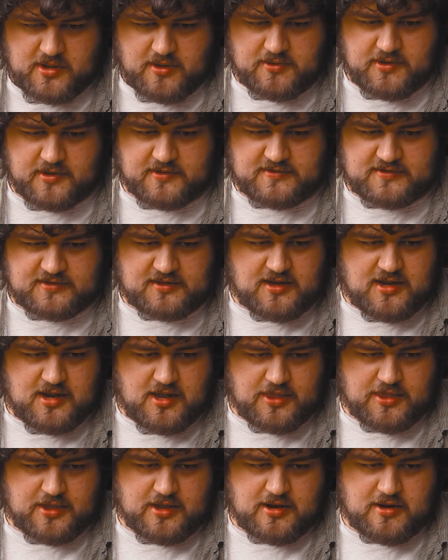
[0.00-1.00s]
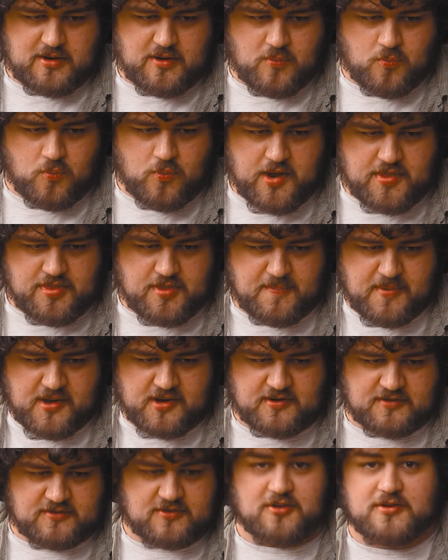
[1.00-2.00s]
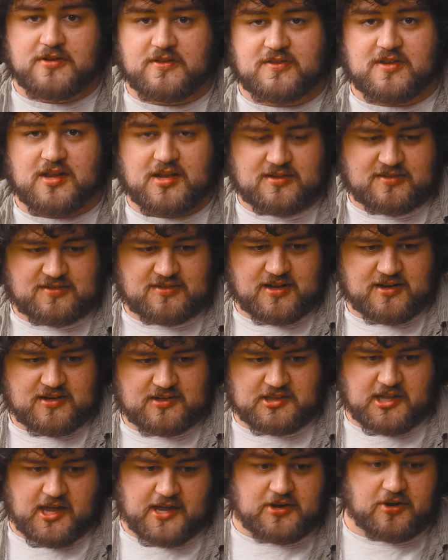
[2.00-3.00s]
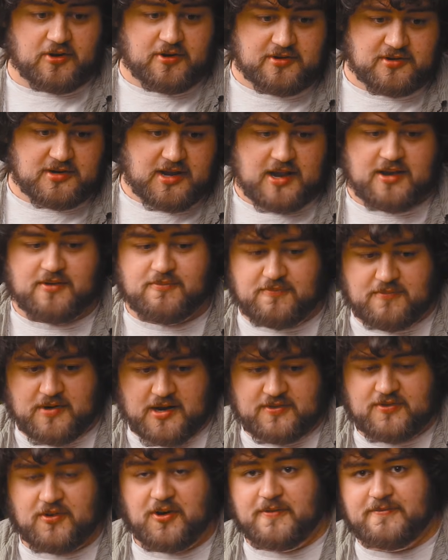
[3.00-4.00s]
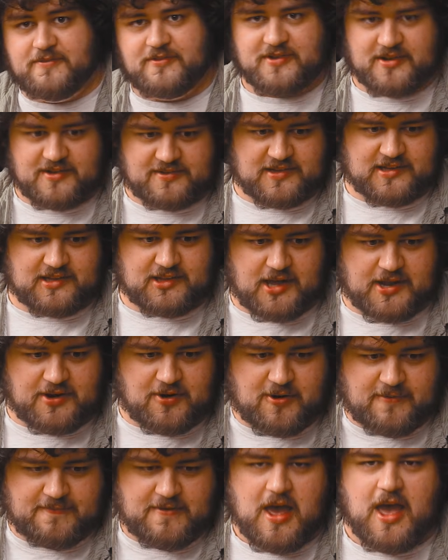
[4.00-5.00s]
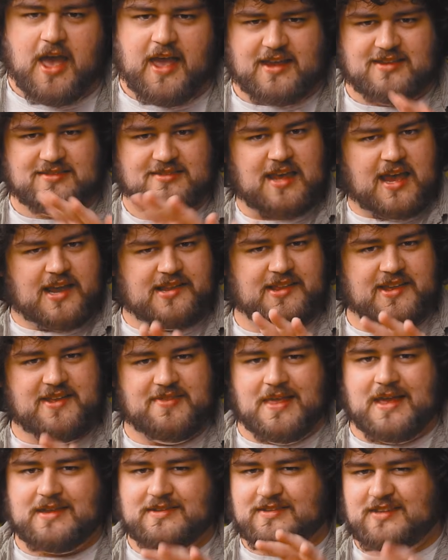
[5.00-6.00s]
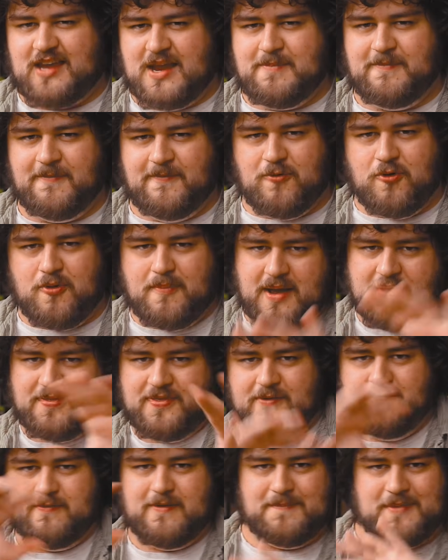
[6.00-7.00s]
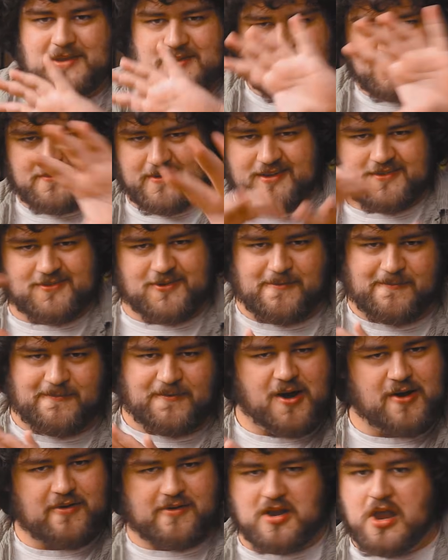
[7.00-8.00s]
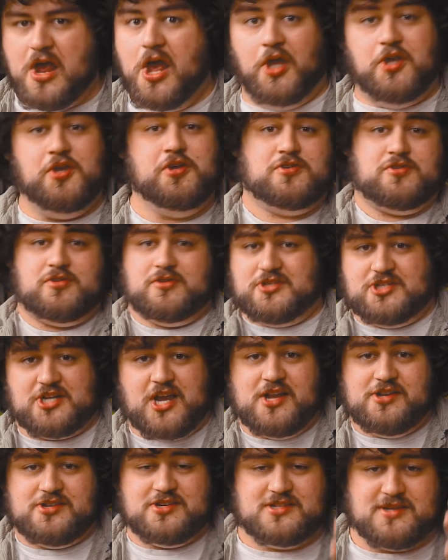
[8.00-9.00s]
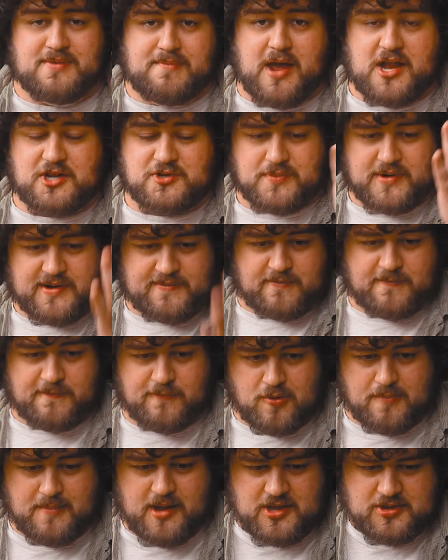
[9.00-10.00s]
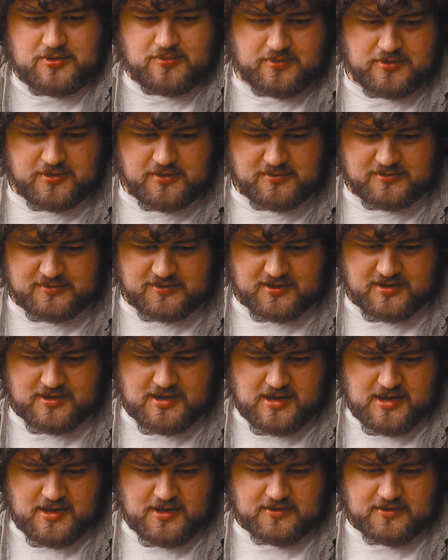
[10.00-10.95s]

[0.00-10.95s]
You can see that when the button is on, it's going to send light on, and when it's off, it's going to send light off, exactly in that same format that we've been doing so far, and you should change it to match whatever format you're using.